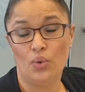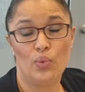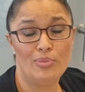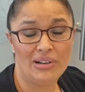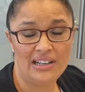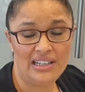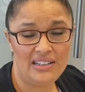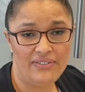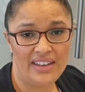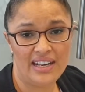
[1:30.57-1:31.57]
We
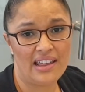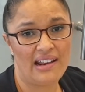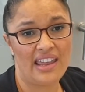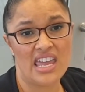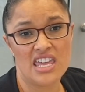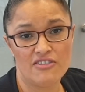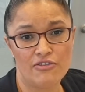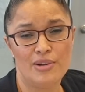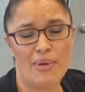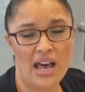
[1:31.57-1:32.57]
believe in nailing
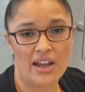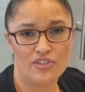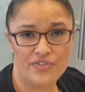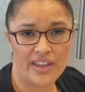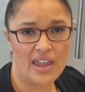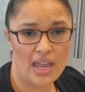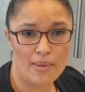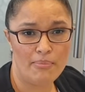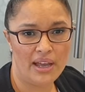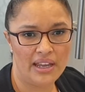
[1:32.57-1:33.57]
every part of the
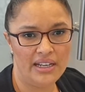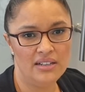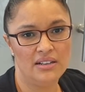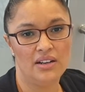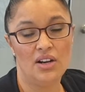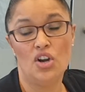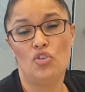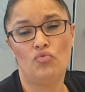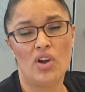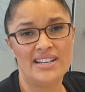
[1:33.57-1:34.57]
campaign,
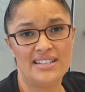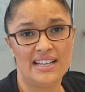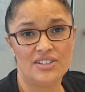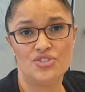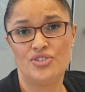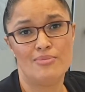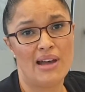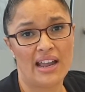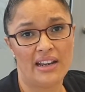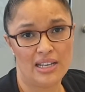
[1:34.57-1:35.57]
right down to the
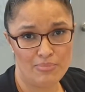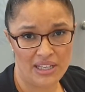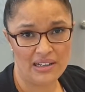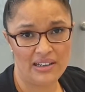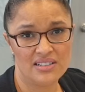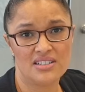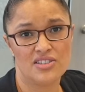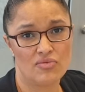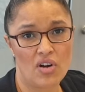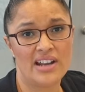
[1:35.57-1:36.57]
marketing appealing to
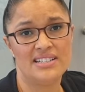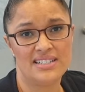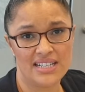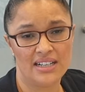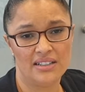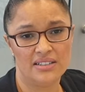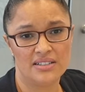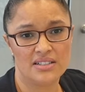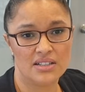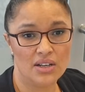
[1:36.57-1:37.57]
the right
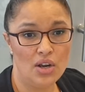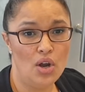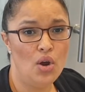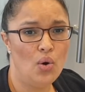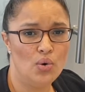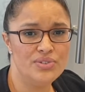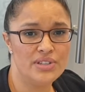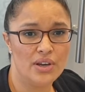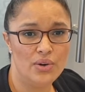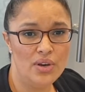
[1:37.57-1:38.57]
tenant.
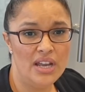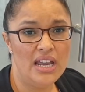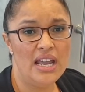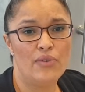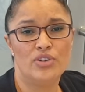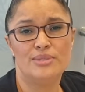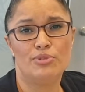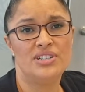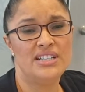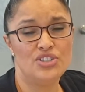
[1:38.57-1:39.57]
Also,
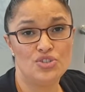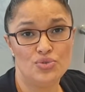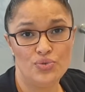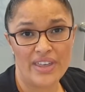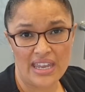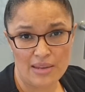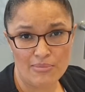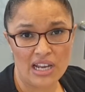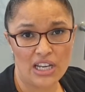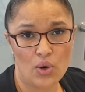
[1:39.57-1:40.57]
responding to the
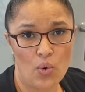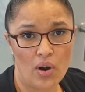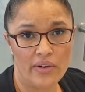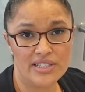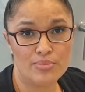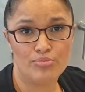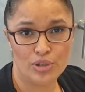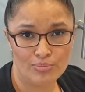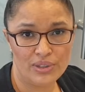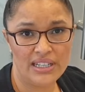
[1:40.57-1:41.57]
email inquiries
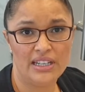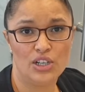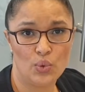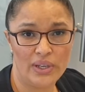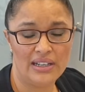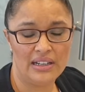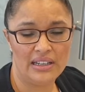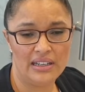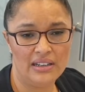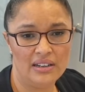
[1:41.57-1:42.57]
promptly and quickly.